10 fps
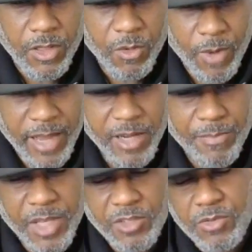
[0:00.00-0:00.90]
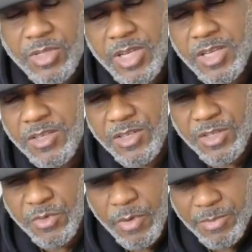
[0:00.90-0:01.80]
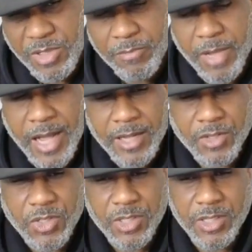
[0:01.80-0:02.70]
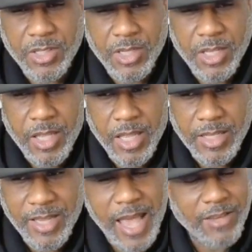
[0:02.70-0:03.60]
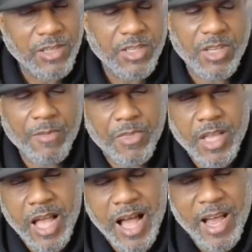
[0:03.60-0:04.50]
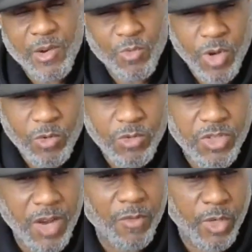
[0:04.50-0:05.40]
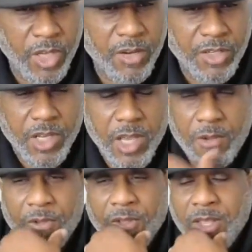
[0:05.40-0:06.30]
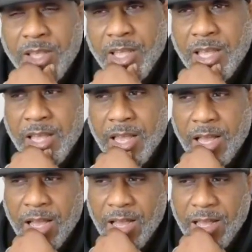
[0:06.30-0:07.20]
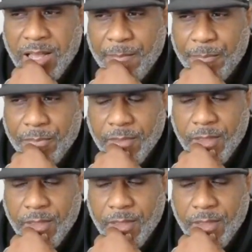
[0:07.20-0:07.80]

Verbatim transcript: the write up that you see in the description box is actually something I wrote several years ago. Um,